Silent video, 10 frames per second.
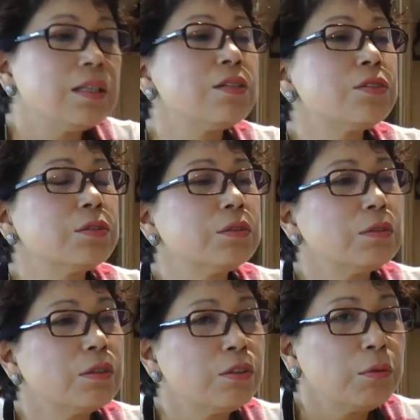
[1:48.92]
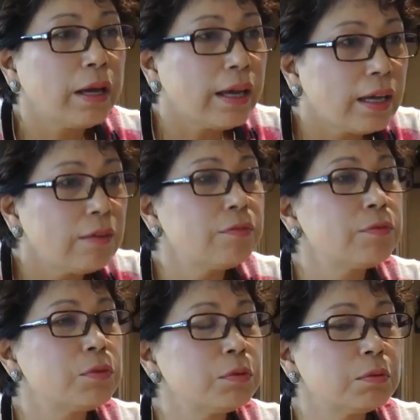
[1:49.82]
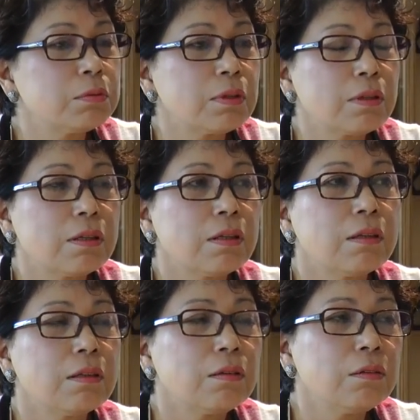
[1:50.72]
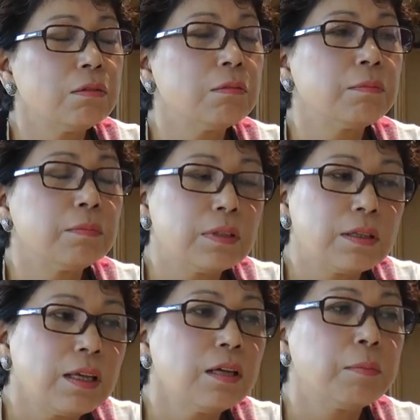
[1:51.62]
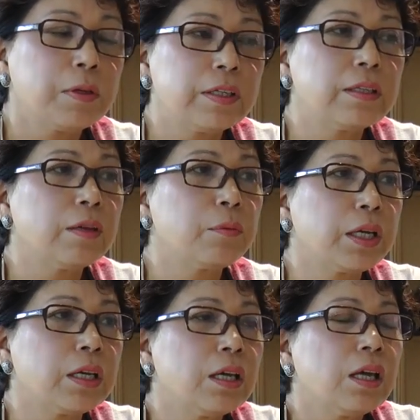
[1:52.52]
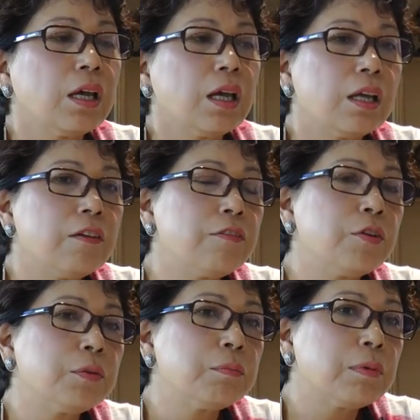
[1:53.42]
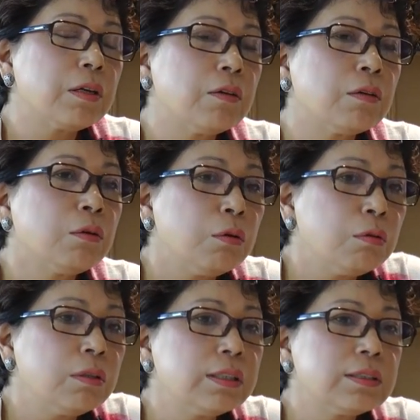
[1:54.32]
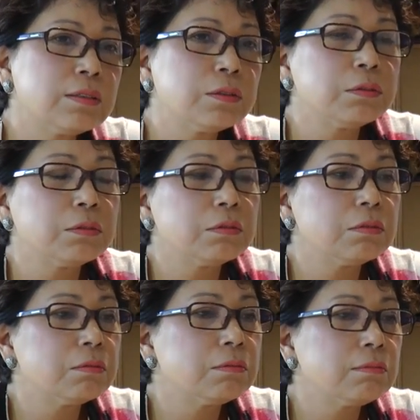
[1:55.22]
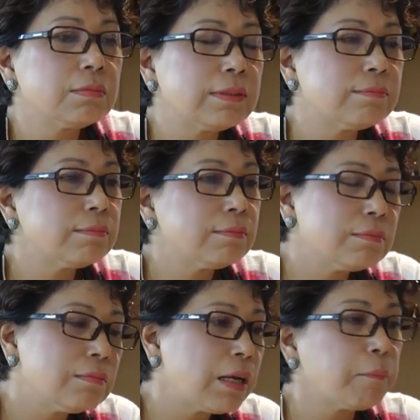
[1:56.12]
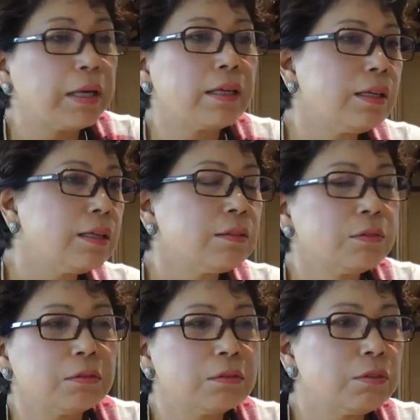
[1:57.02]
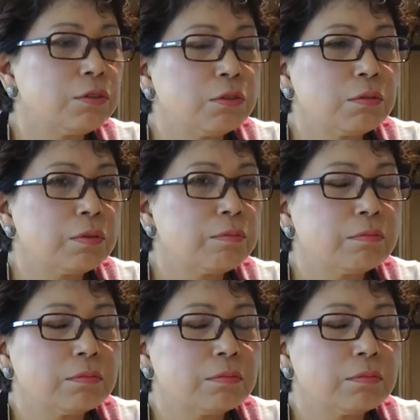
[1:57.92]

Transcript: So you have to, you know, think about it that way. If your, your goal is to make money and to, you know,